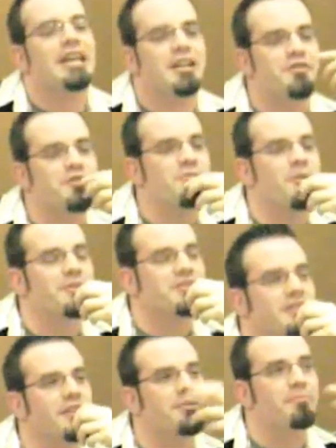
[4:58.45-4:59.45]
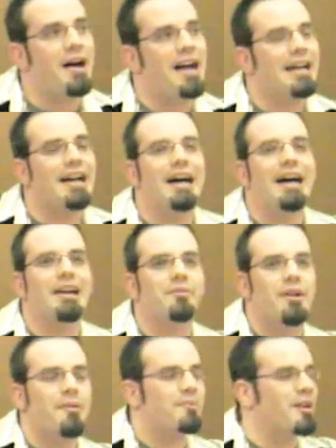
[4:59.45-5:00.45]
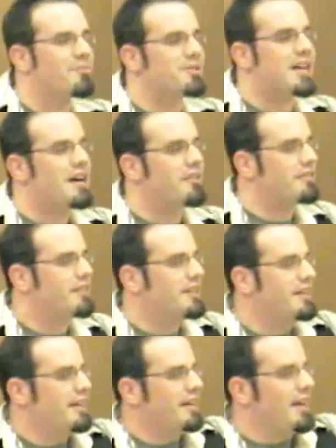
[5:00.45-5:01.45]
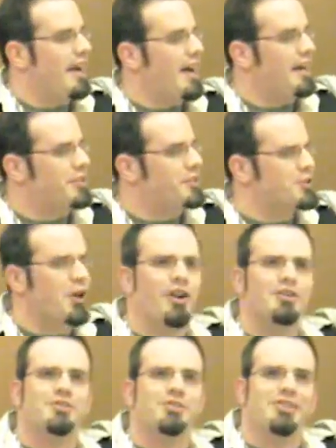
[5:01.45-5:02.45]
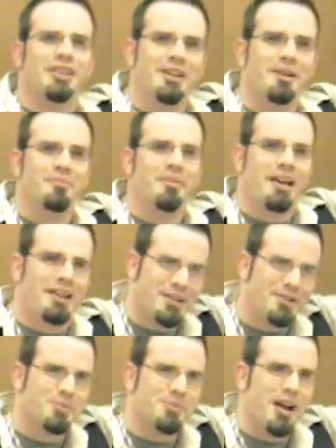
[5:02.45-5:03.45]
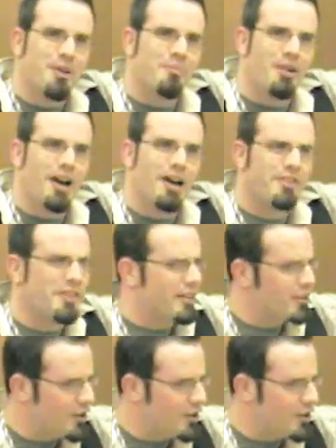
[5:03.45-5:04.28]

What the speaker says: And a few moments later, my guy rep comes out and talks to him and his rep, and